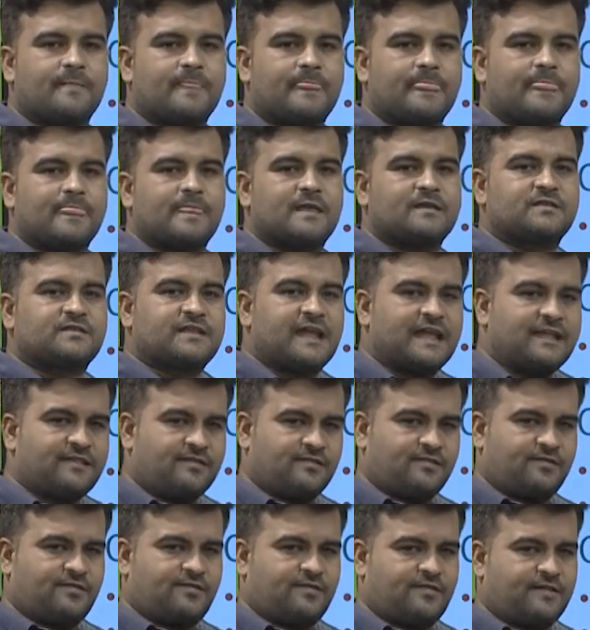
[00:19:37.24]
The
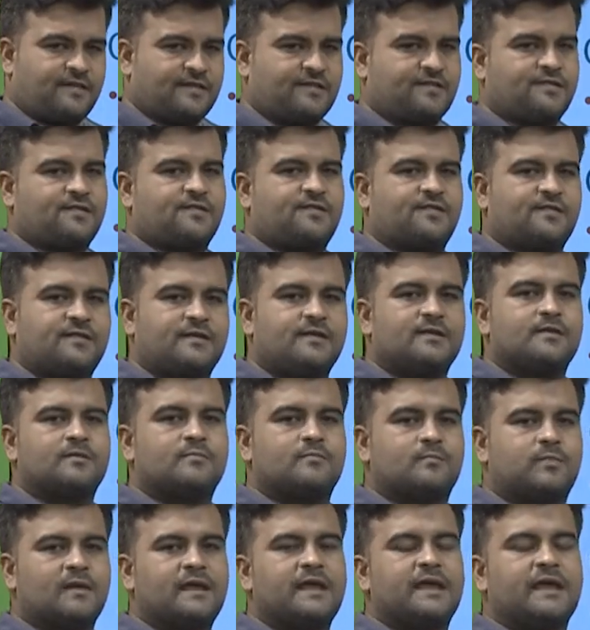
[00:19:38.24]
tenses
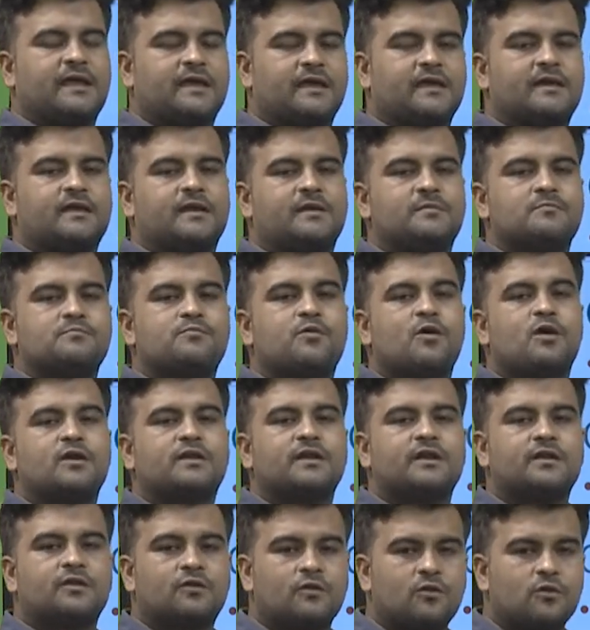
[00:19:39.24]
play here
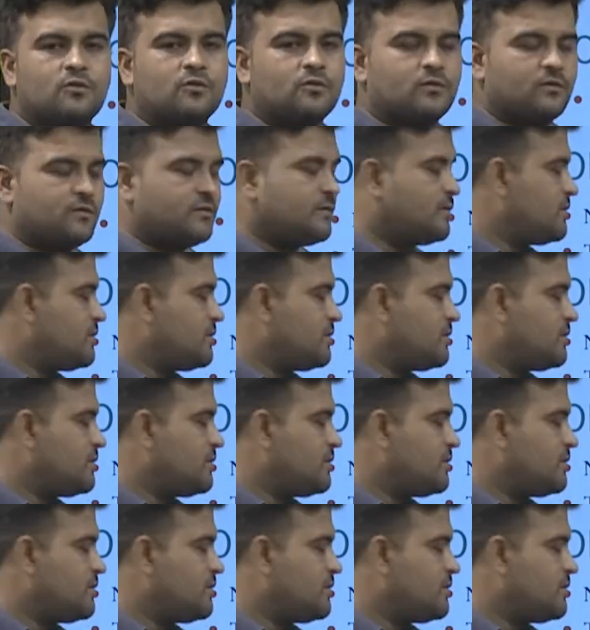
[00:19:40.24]
important role.